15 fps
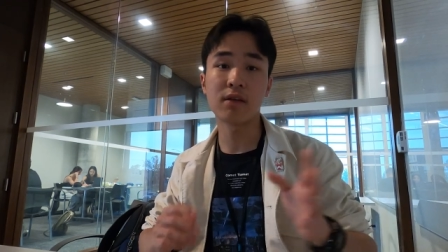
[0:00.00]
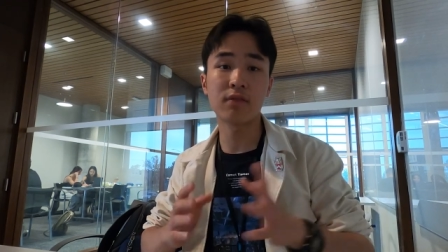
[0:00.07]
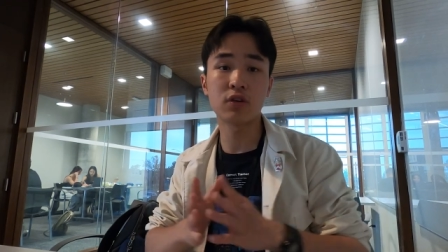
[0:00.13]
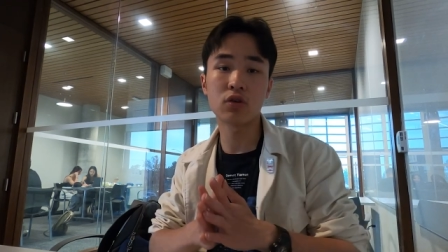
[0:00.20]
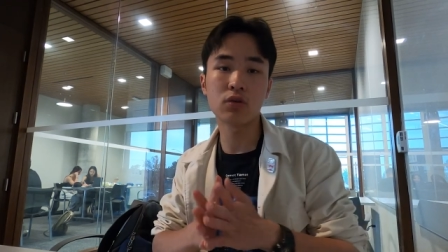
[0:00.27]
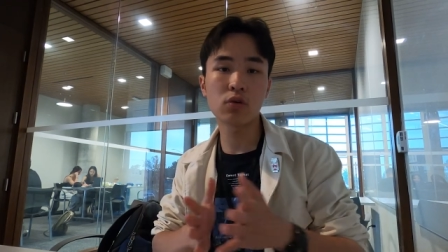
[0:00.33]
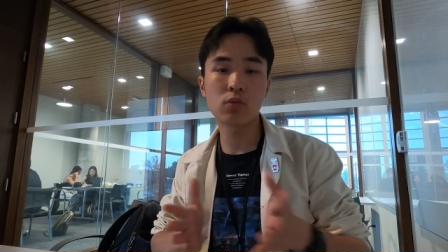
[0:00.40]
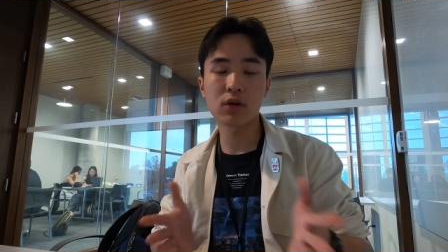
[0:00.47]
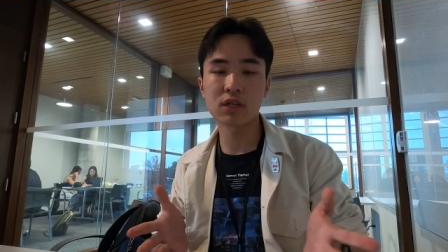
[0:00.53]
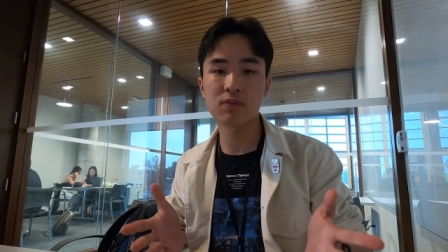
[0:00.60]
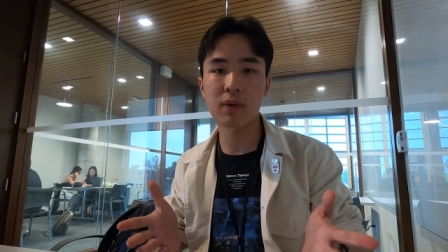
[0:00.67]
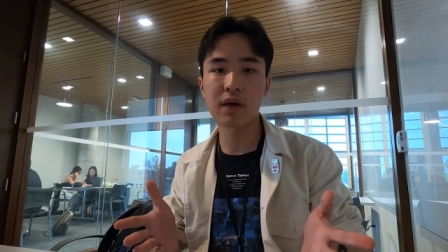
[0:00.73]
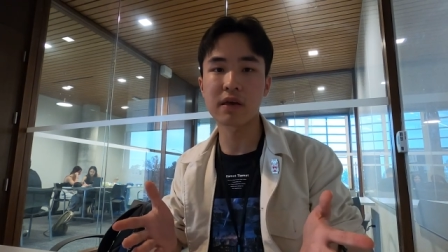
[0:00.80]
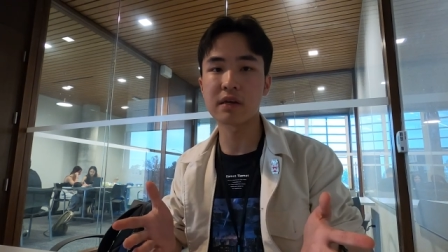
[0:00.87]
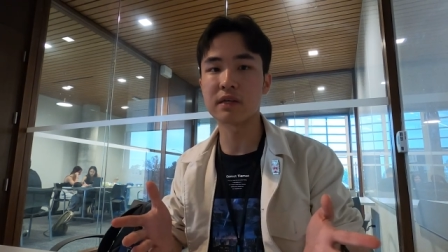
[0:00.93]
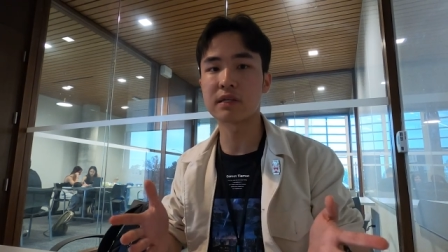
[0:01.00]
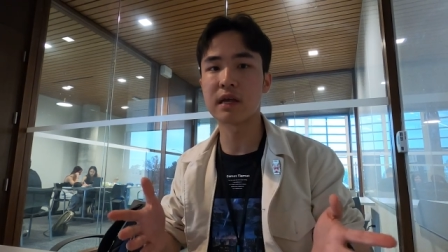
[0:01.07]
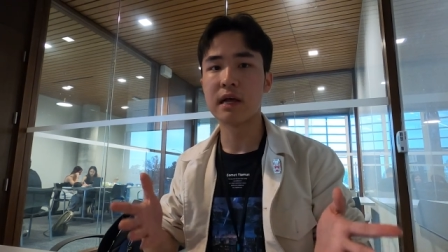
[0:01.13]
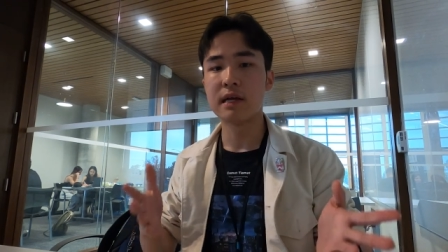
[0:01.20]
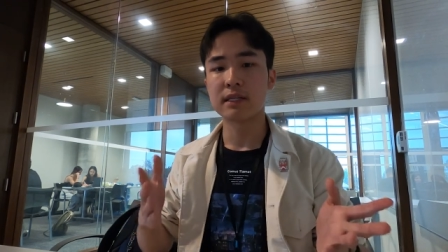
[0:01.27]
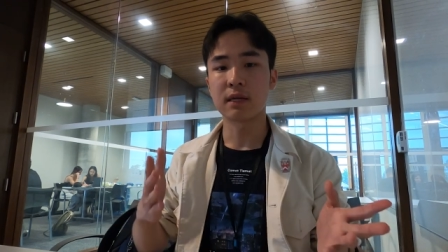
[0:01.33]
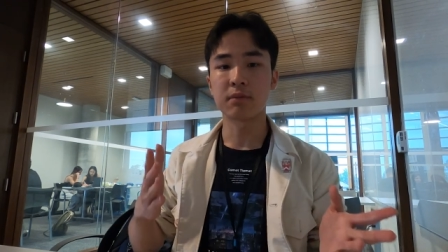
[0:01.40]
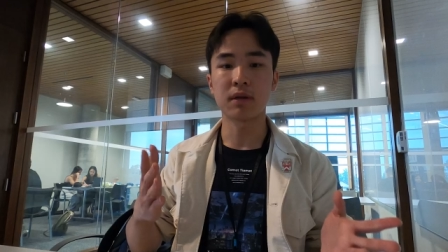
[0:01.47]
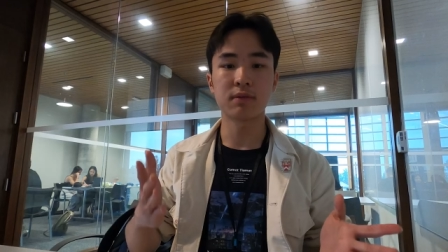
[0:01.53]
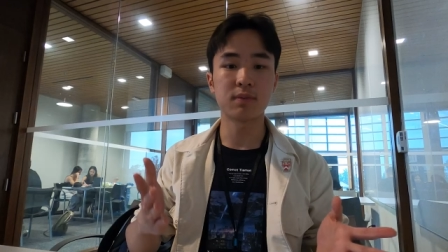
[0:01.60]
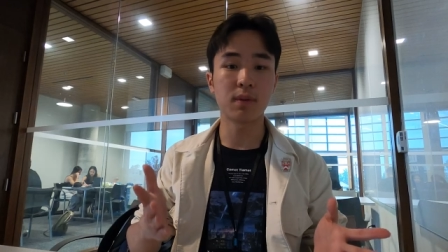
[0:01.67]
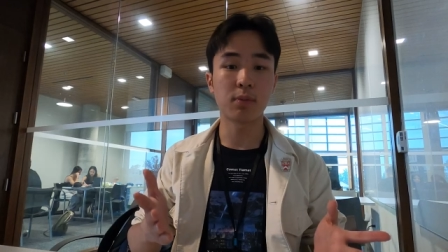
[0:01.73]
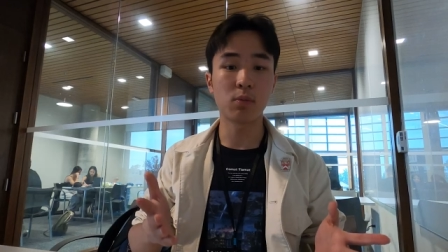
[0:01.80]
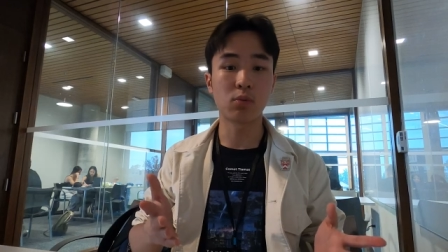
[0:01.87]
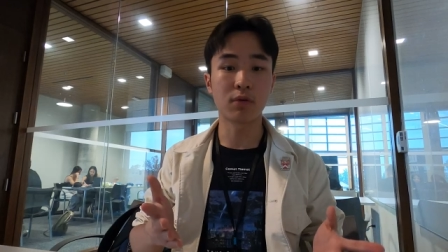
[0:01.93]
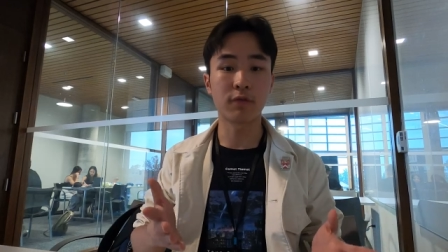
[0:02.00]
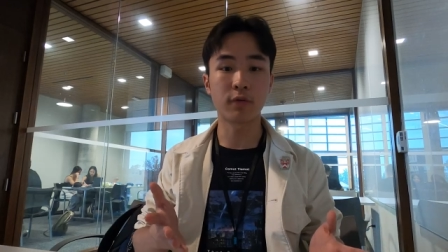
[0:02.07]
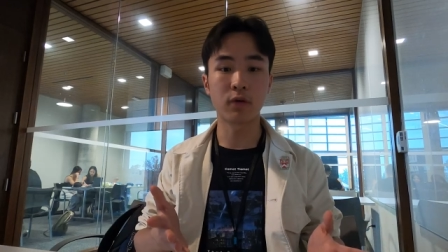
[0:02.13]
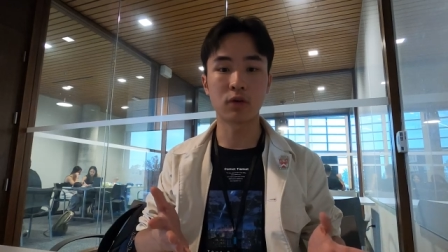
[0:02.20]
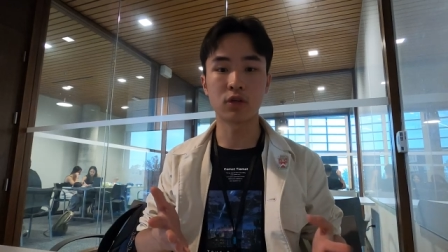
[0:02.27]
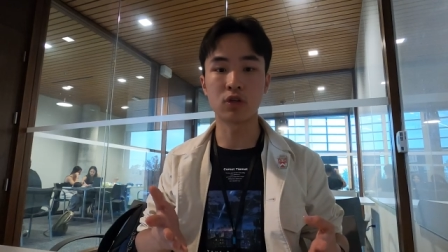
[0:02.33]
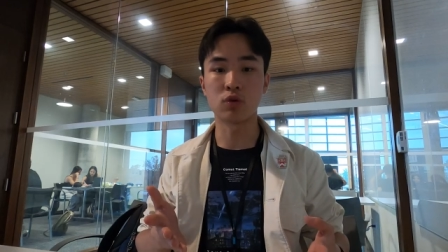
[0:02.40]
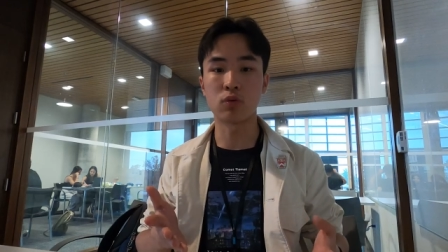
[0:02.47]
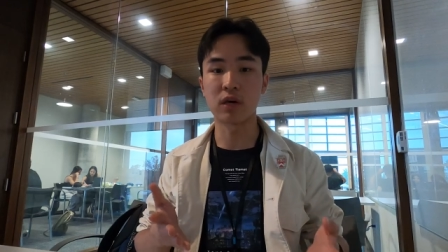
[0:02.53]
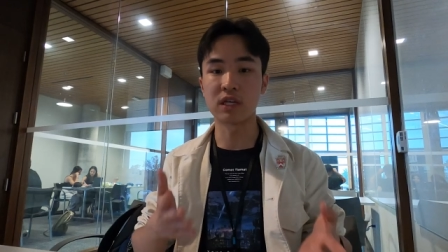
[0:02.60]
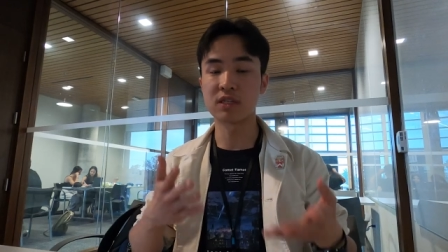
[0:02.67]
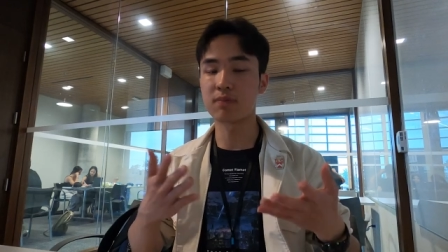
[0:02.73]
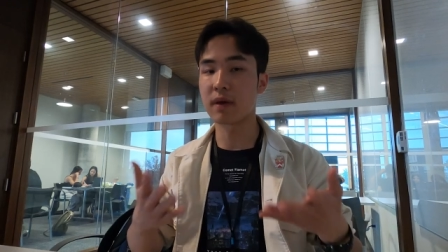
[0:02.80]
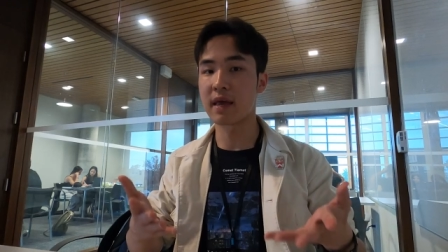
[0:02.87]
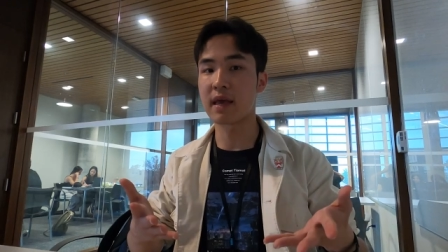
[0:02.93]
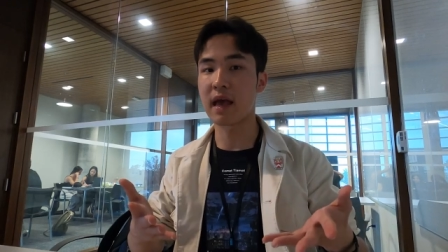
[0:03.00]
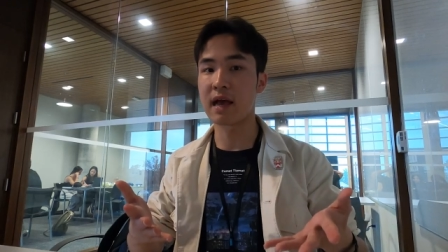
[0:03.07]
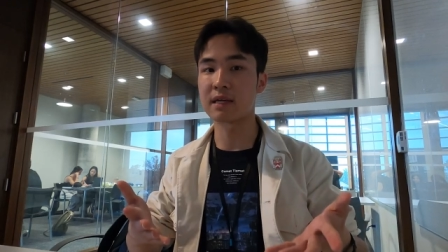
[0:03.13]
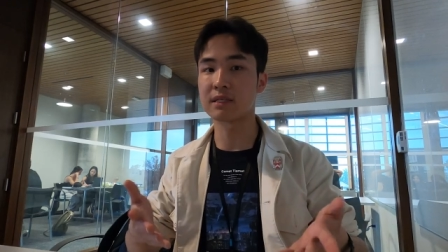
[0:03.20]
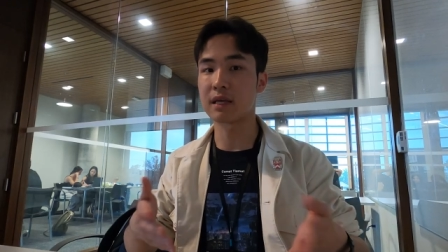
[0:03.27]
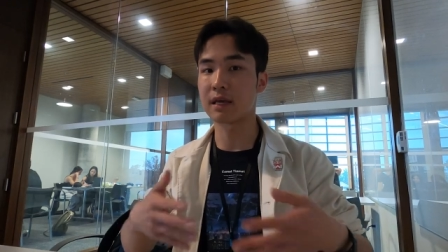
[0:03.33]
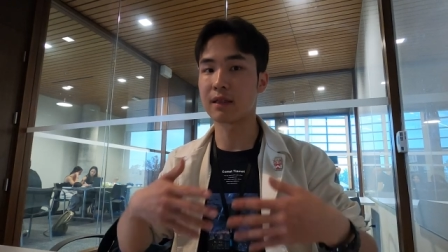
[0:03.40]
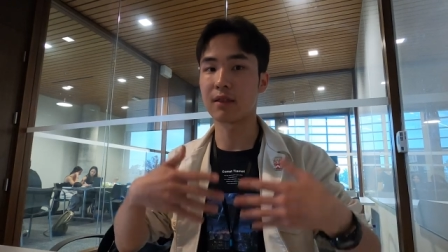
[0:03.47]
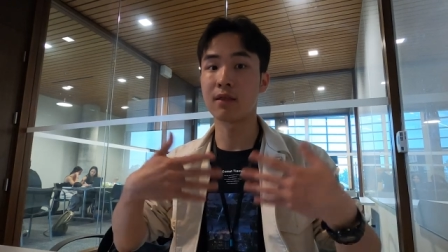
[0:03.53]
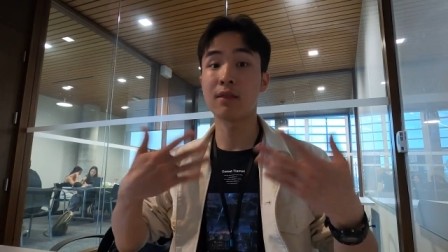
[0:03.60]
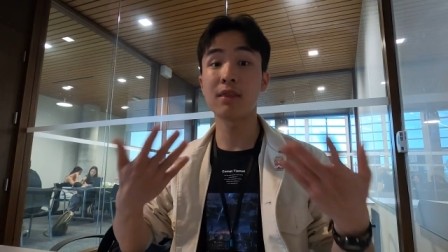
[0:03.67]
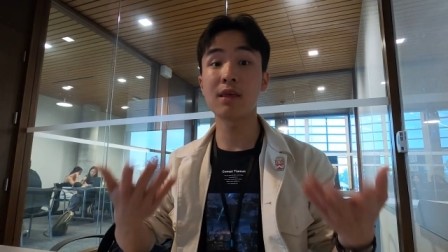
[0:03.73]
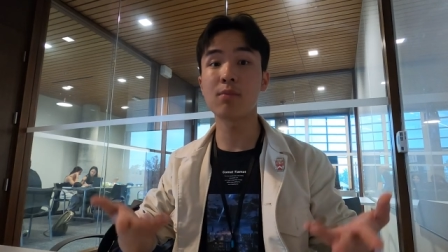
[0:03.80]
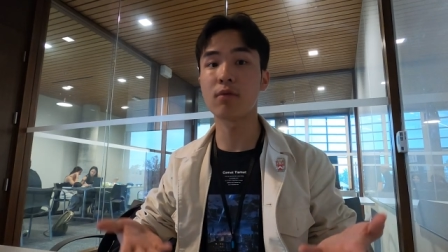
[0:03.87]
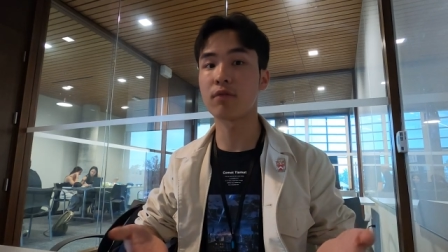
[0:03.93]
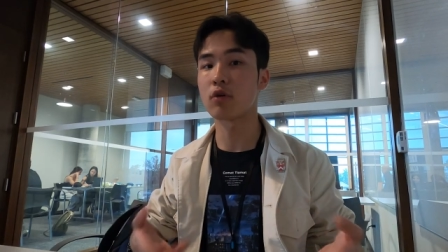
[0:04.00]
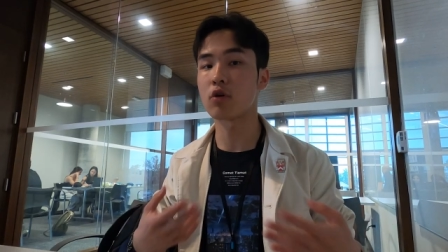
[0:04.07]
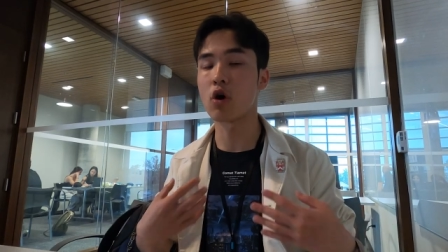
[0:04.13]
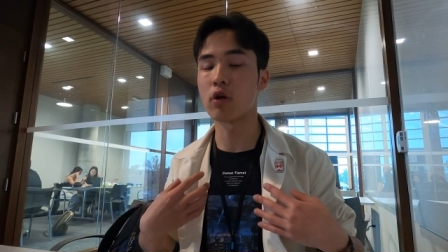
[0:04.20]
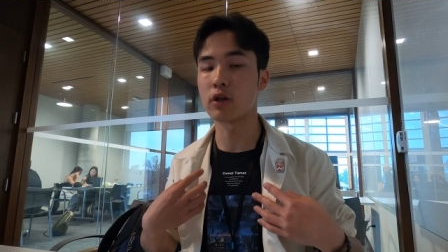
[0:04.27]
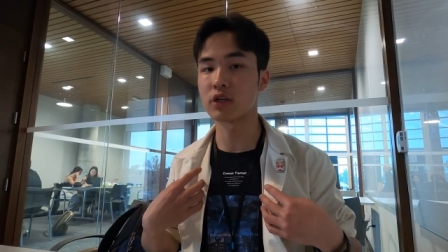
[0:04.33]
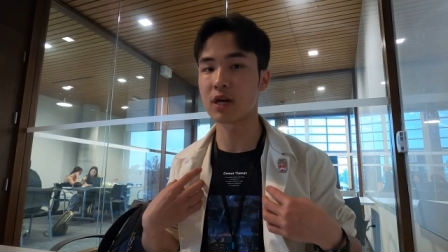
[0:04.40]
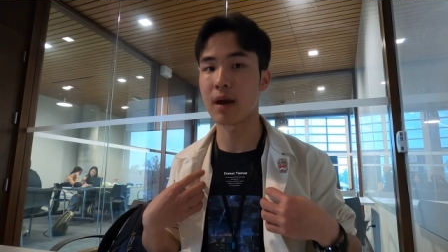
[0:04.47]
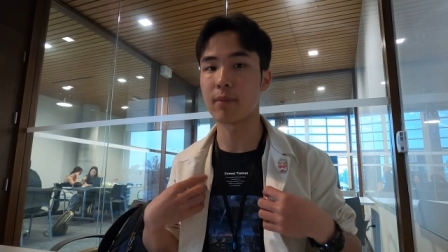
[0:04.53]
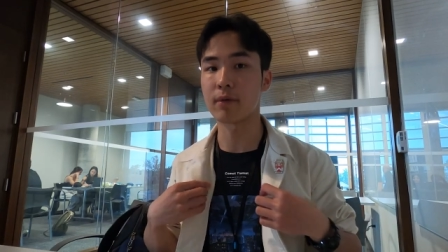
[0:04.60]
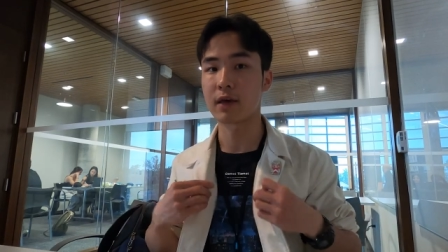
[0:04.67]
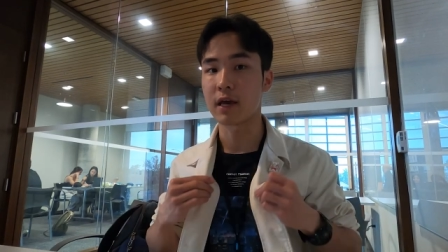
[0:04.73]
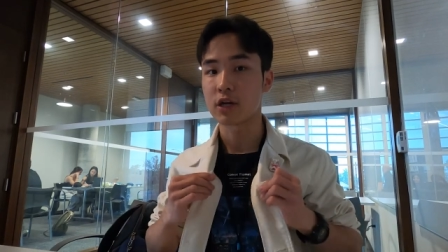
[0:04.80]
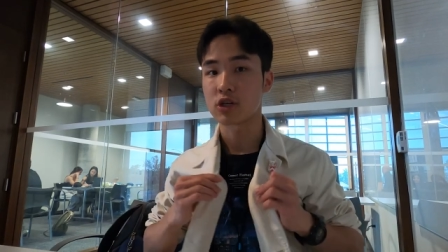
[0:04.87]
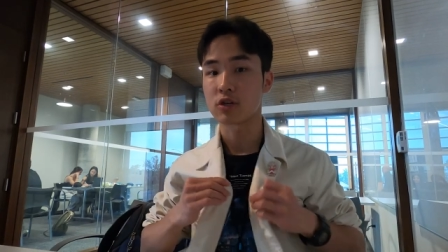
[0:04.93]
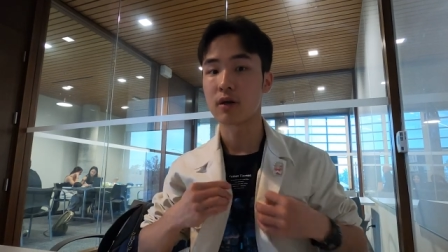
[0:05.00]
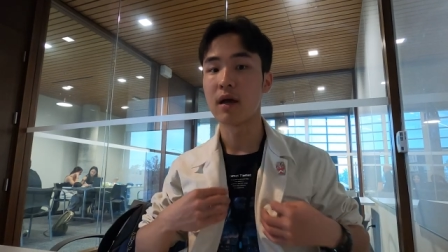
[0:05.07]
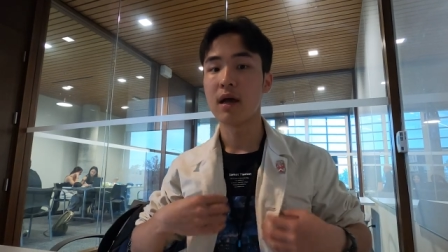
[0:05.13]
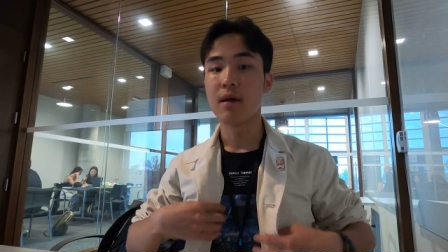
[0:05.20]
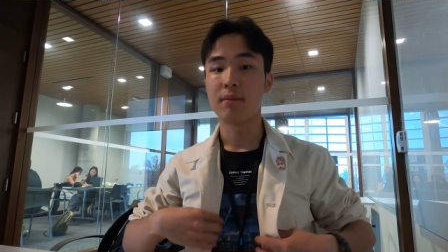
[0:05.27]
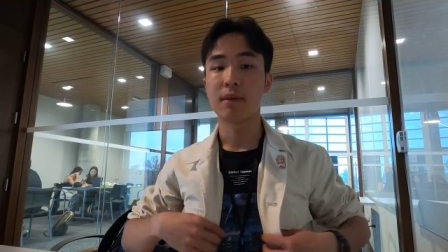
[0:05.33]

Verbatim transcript: And if you don't know what a spike is, sometimes people refer to a spike as like the theme of your college application.